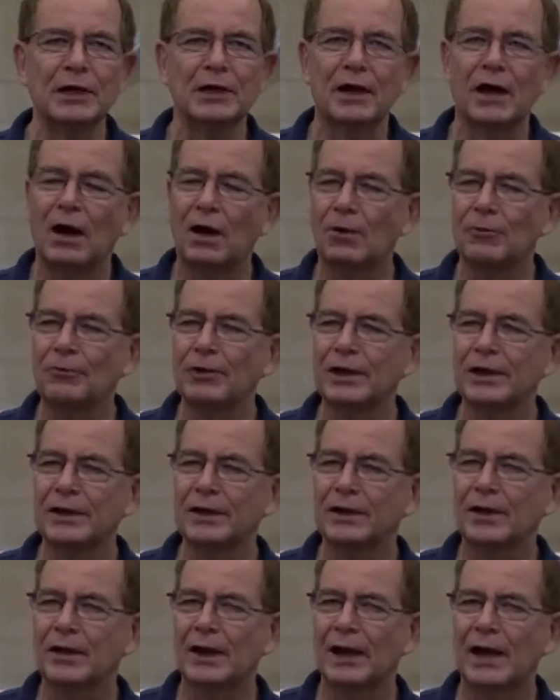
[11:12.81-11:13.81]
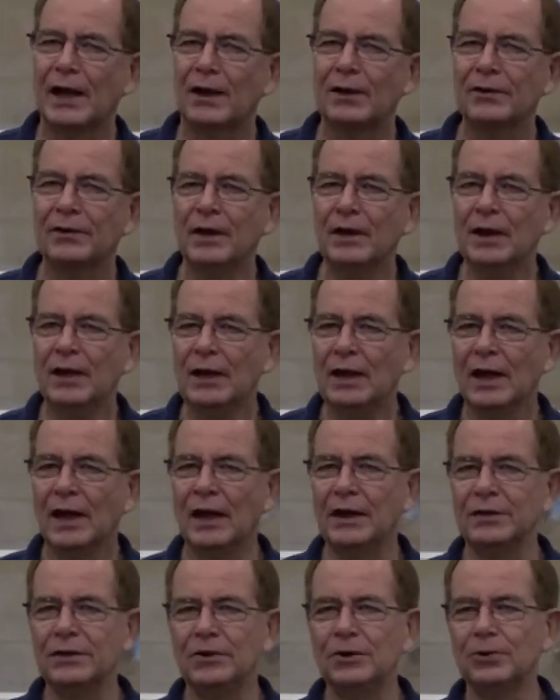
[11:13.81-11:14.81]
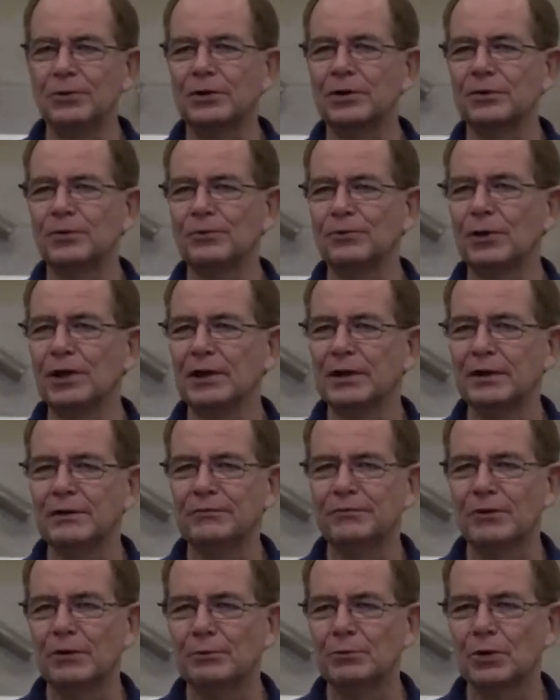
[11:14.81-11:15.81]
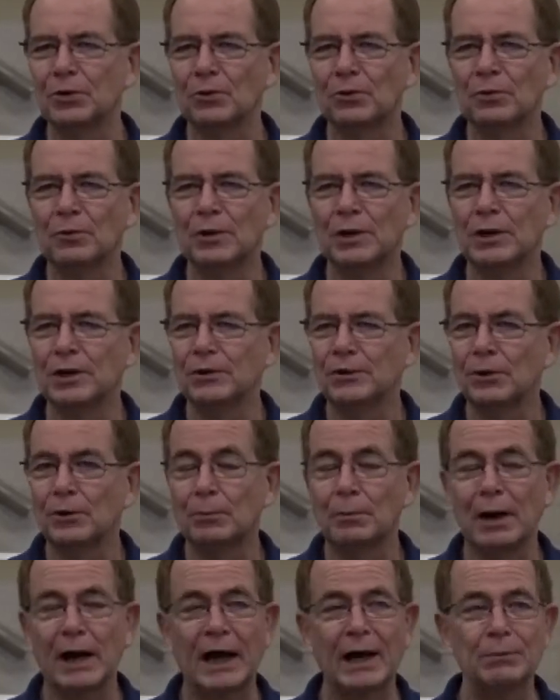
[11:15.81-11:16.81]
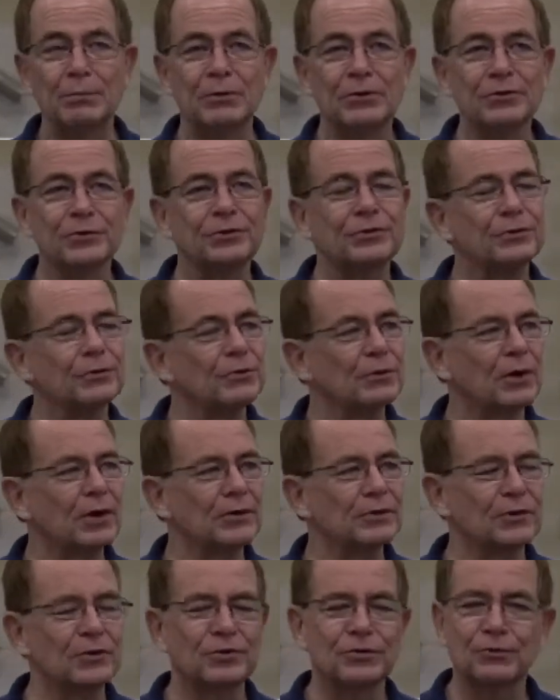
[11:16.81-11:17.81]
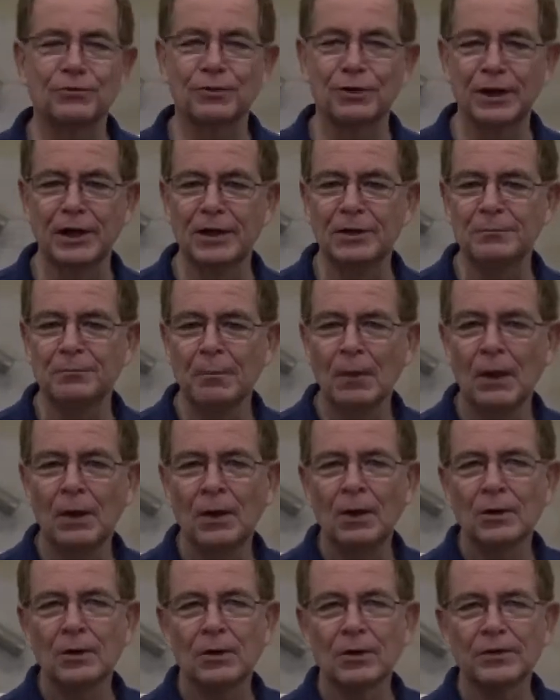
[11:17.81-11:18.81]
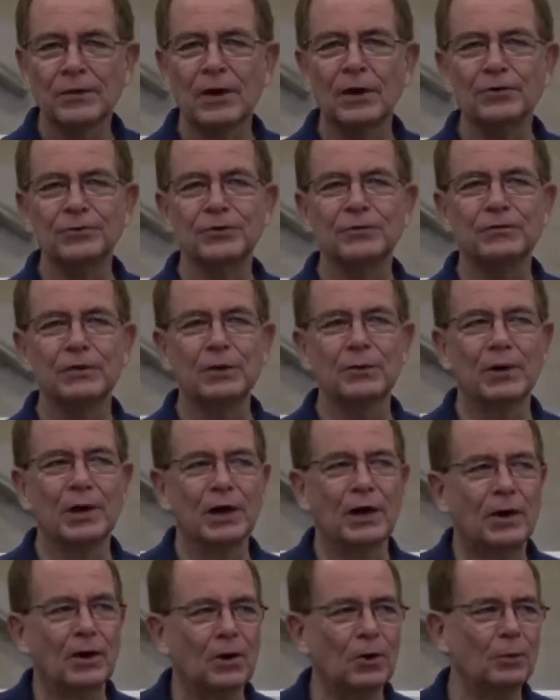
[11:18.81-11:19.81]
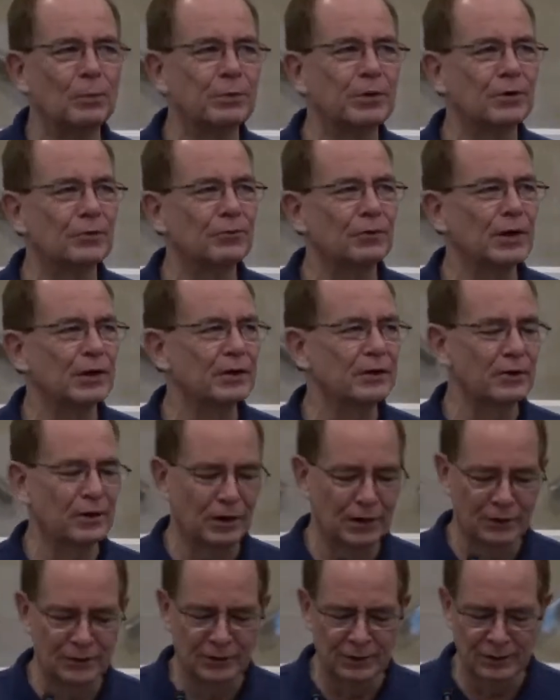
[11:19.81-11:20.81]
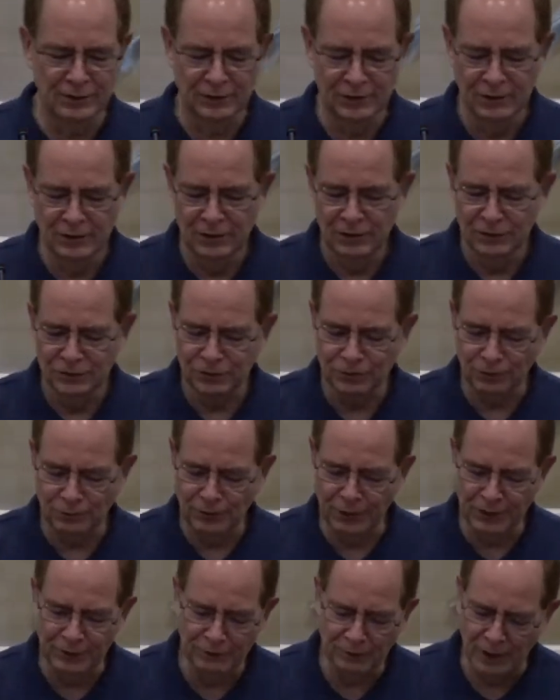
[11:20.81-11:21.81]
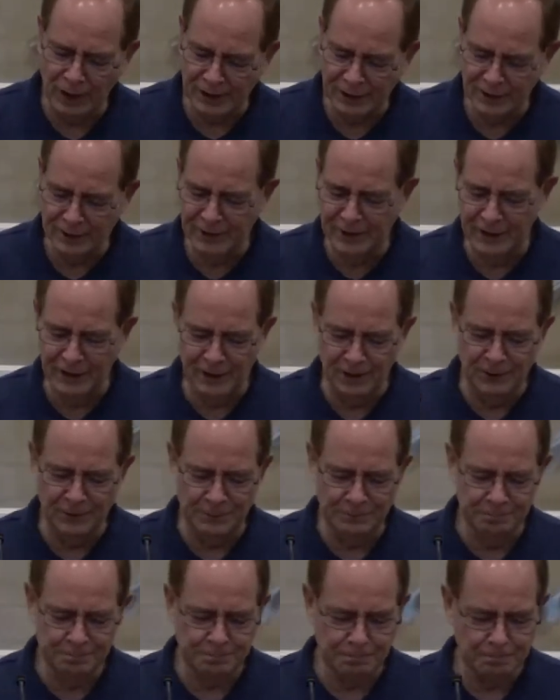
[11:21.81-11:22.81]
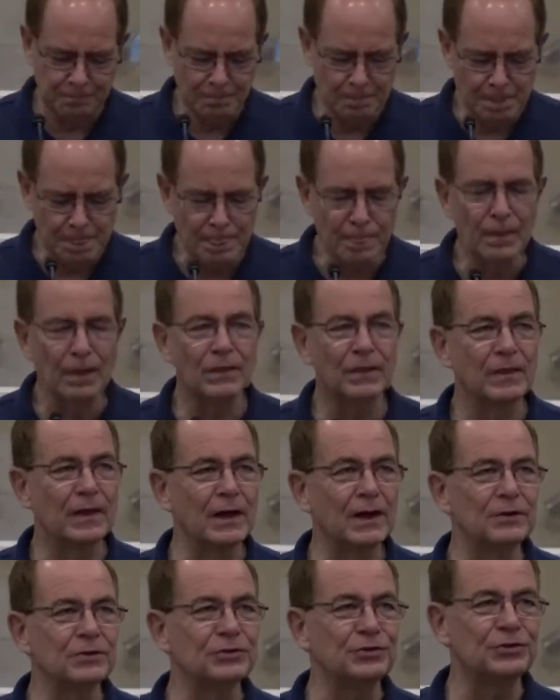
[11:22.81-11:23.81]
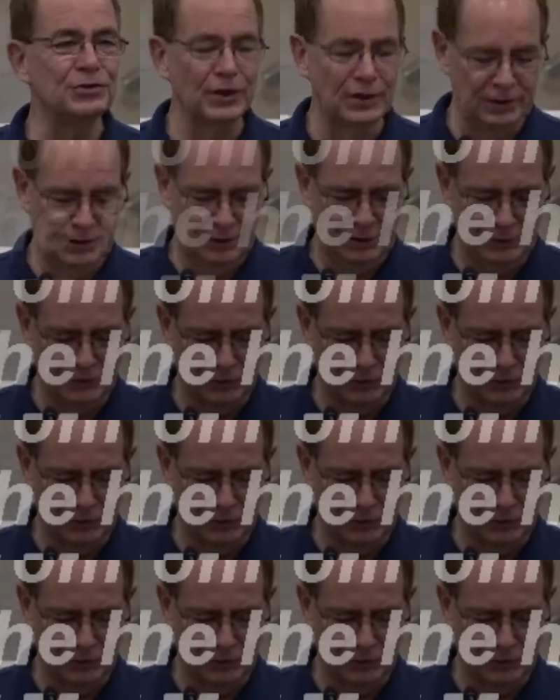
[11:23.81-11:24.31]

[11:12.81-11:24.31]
and I'll read it aloud, and you can read it from your Bibles on the screen, or those of you at home can read it on the screen right now. Then she,